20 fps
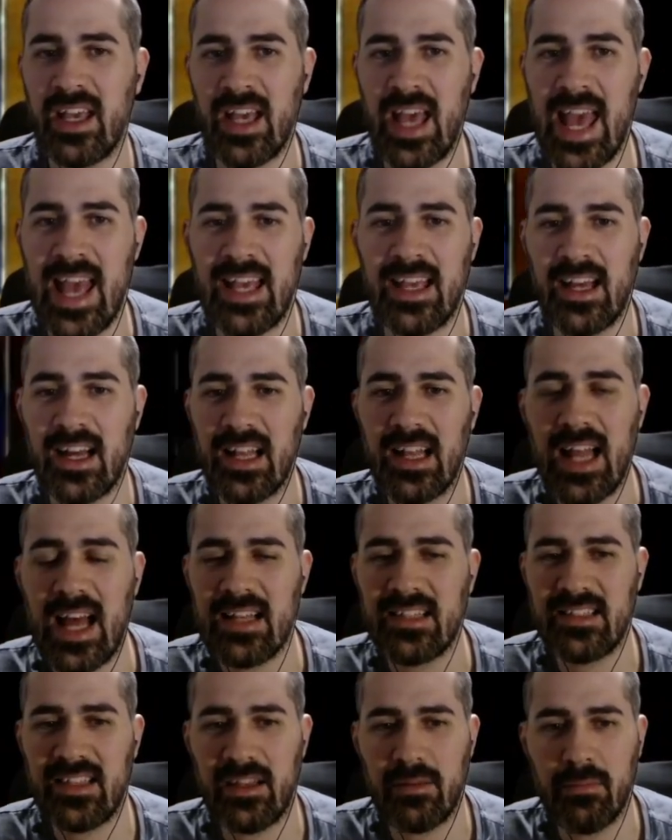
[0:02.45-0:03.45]
a
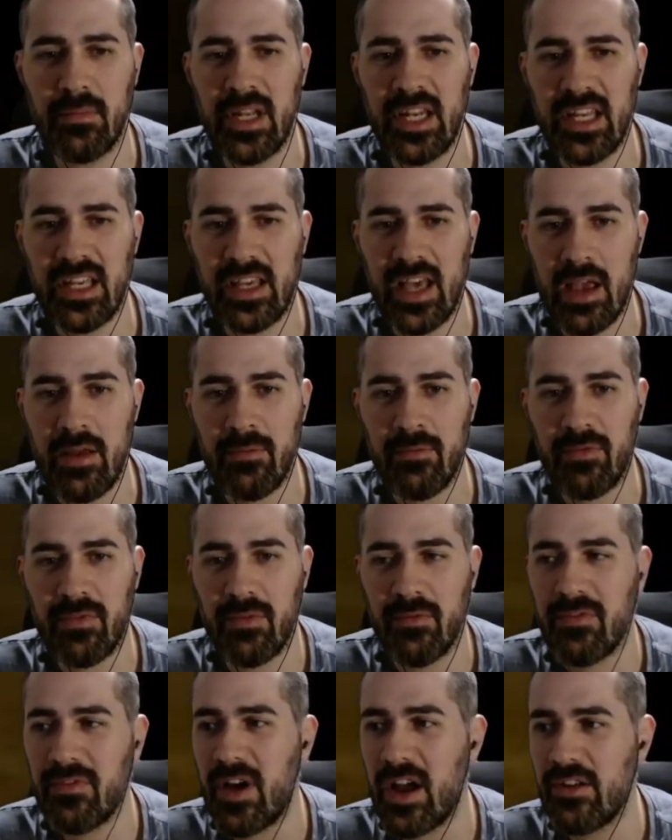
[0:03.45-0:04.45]
classic minigame from
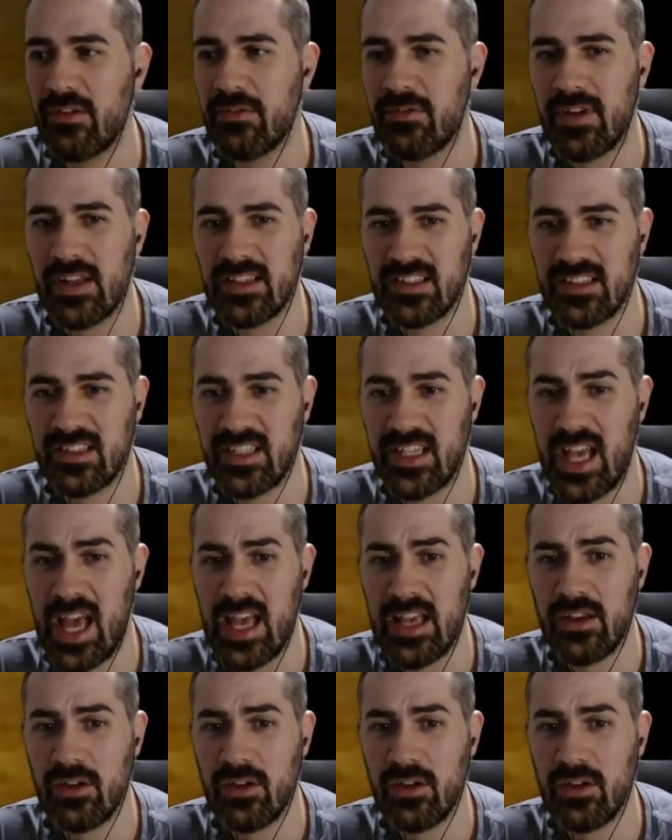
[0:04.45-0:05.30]
Final Fantasy VIII